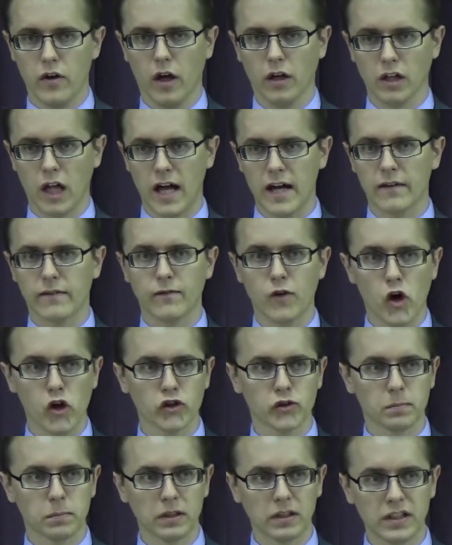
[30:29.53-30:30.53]
a lot of
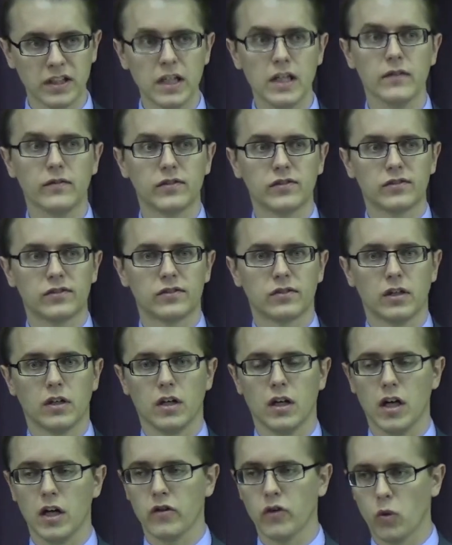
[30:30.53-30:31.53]
false beliefs
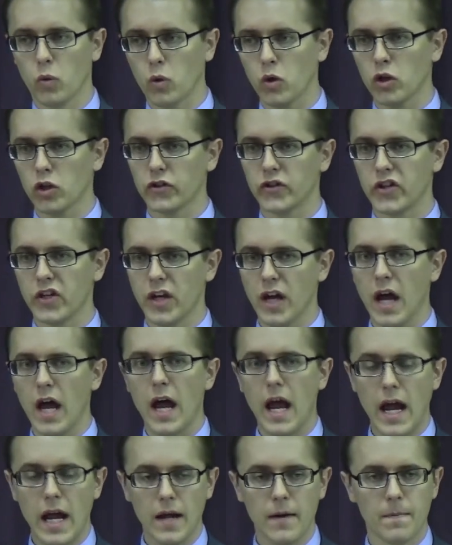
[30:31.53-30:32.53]
in the world
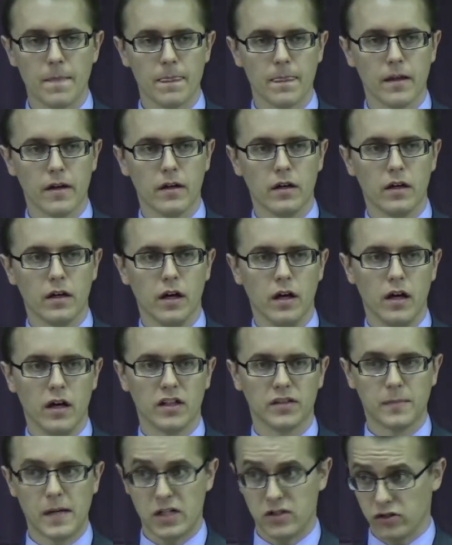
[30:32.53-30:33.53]
today, uh,
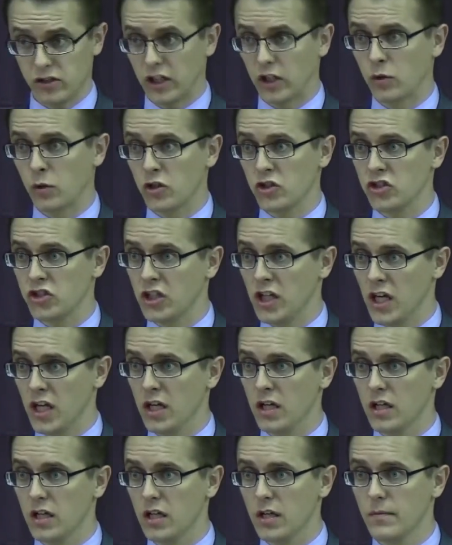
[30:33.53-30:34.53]
especially in
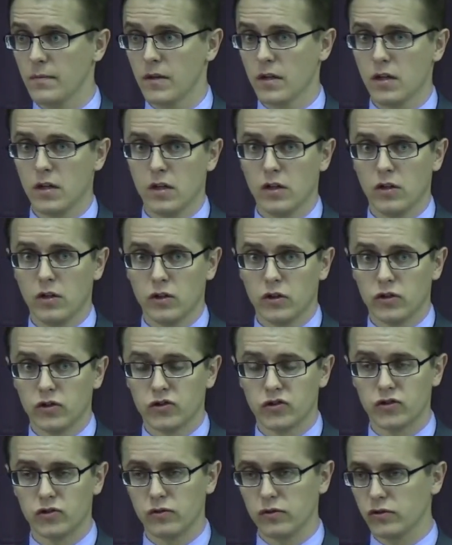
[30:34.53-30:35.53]
Christianity,
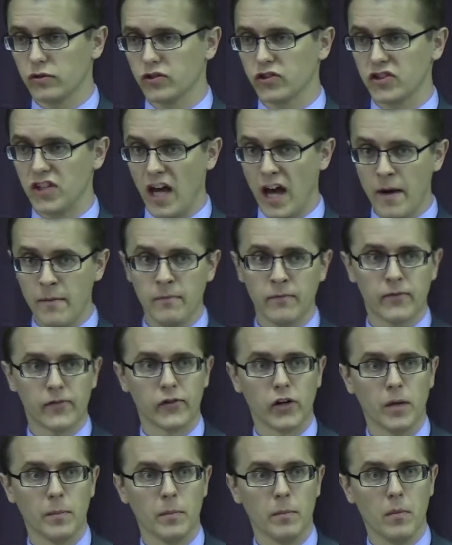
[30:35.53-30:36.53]
s- stem
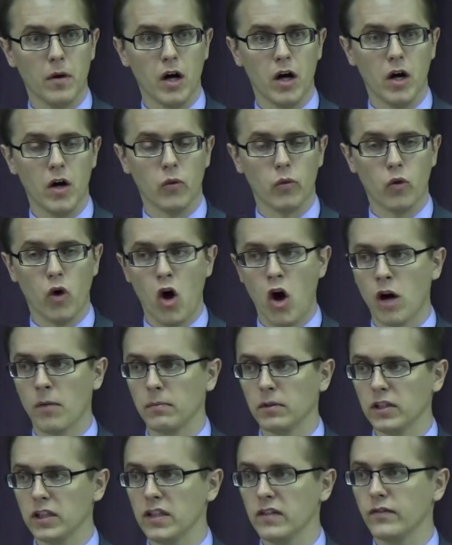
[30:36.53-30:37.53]
from a
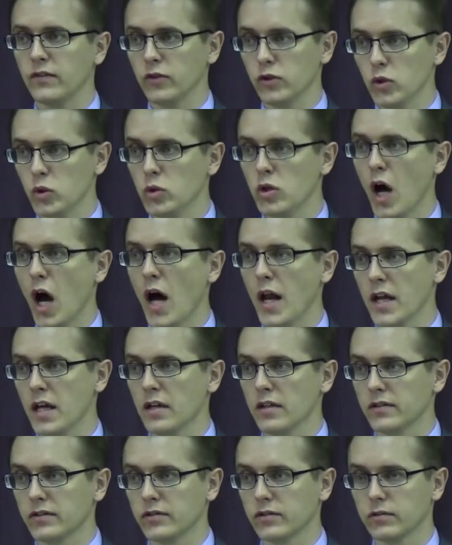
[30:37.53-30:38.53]
wrong belief in who God
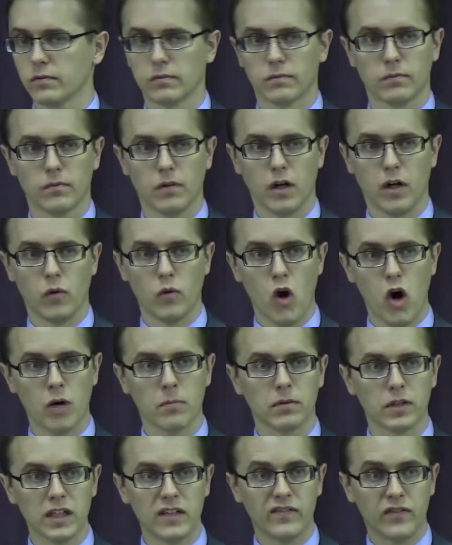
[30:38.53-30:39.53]
is, a
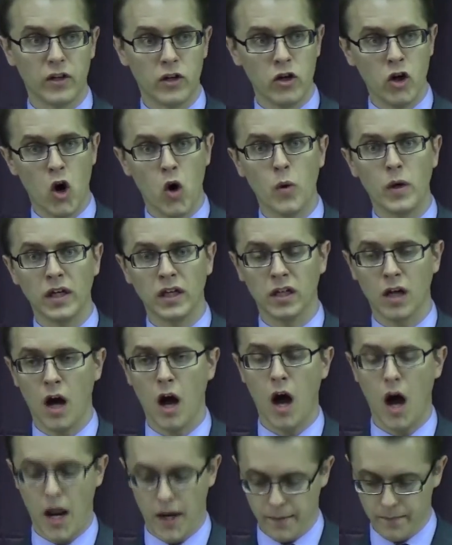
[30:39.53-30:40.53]
wrong belief in knowing
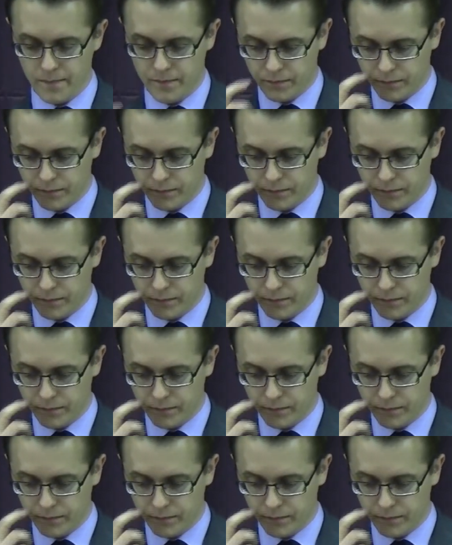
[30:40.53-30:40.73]
God.